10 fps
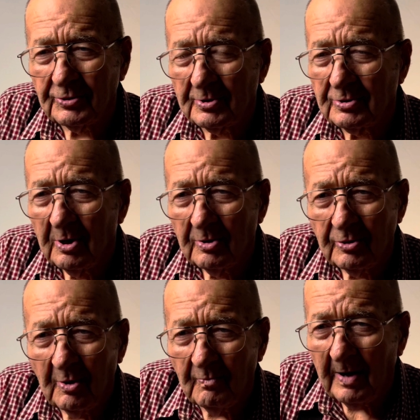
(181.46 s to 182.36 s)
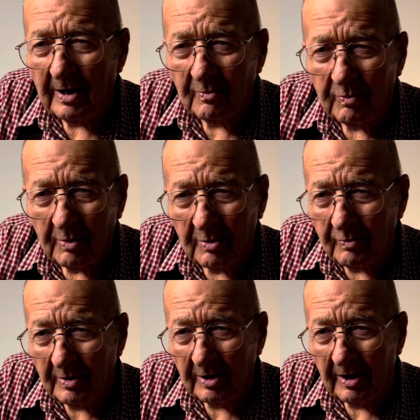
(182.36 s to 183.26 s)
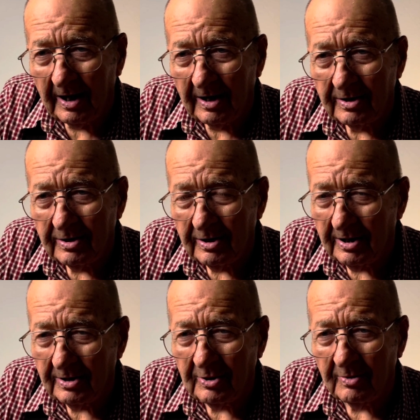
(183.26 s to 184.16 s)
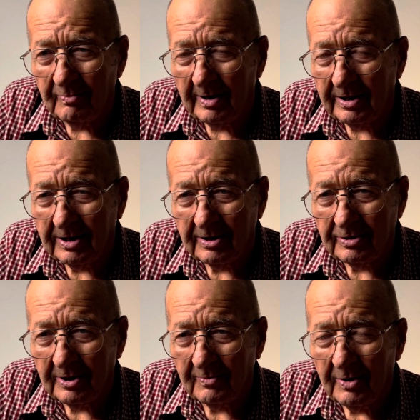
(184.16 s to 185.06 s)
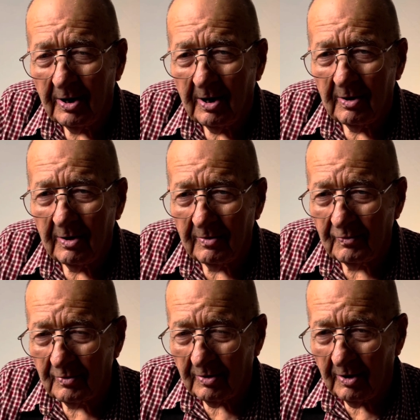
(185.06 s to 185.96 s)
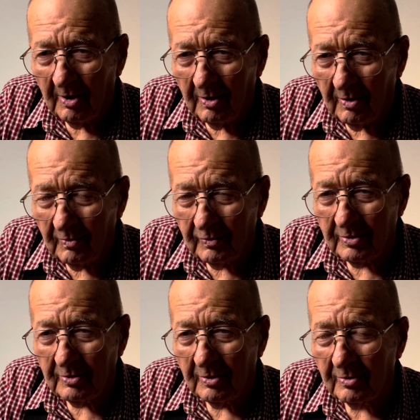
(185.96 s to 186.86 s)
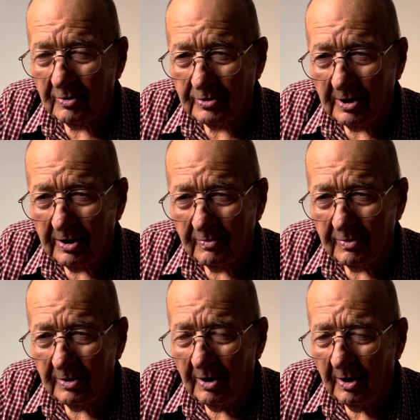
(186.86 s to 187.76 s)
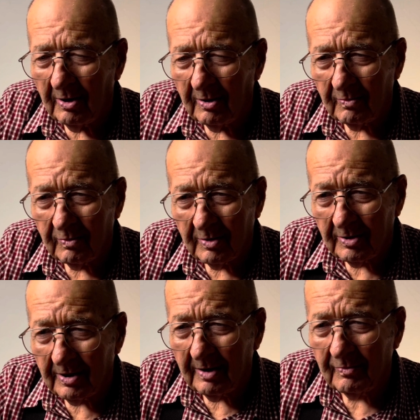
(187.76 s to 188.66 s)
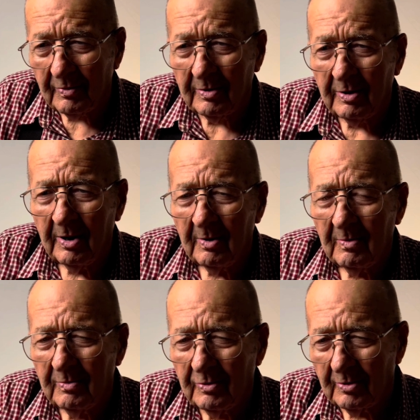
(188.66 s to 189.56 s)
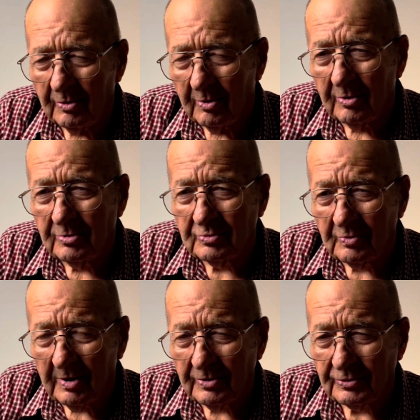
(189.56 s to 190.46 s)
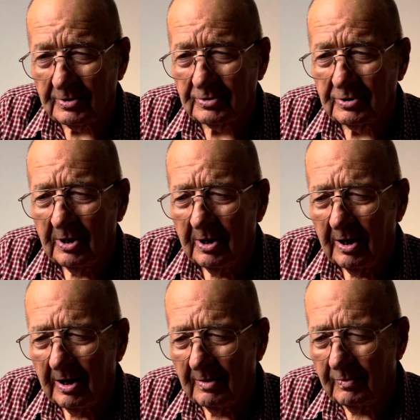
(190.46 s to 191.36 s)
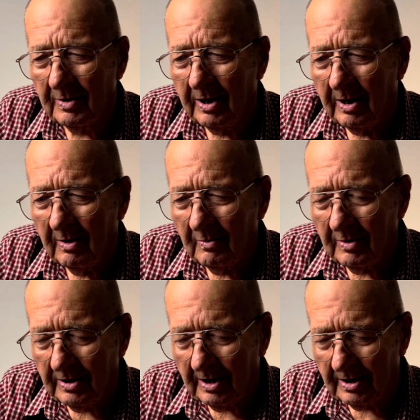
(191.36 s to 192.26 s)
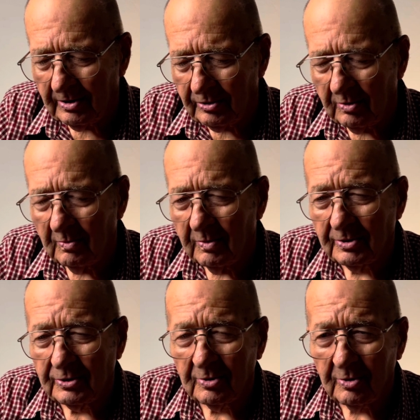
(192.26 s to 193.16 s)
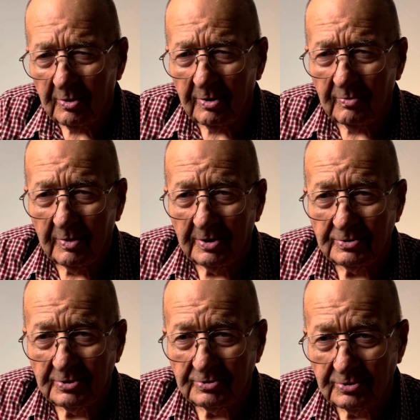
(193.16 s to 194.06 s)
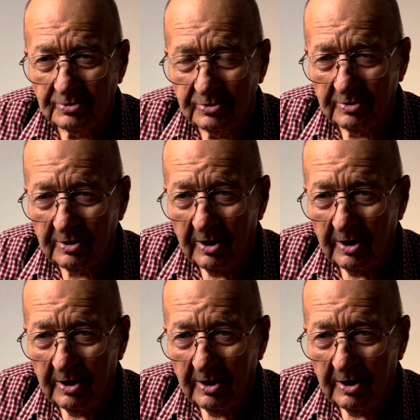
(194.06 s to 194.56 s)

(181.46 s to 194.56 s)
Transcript: us no matter where we're at. It don't make any difference if we're over in Okinawa or wherever. The Lord's with us, and we got to do what the Lord wants us to do,